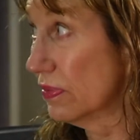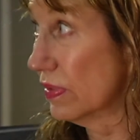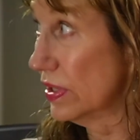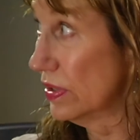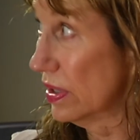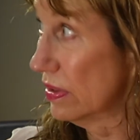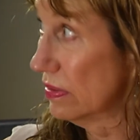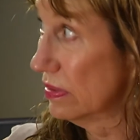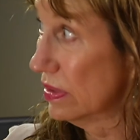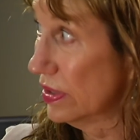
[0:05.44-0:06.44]
the window
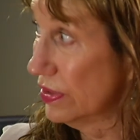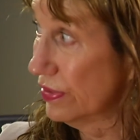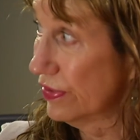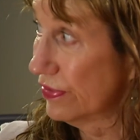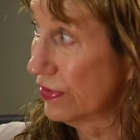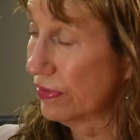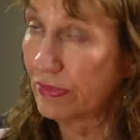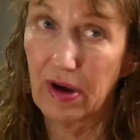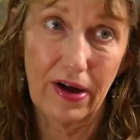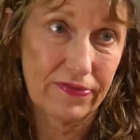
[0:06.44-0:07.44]
a
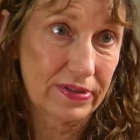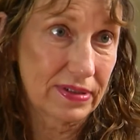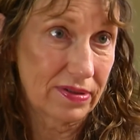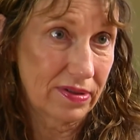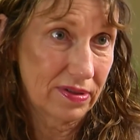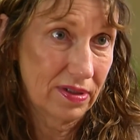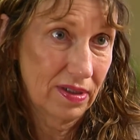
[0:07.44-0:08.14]
uniformed officer,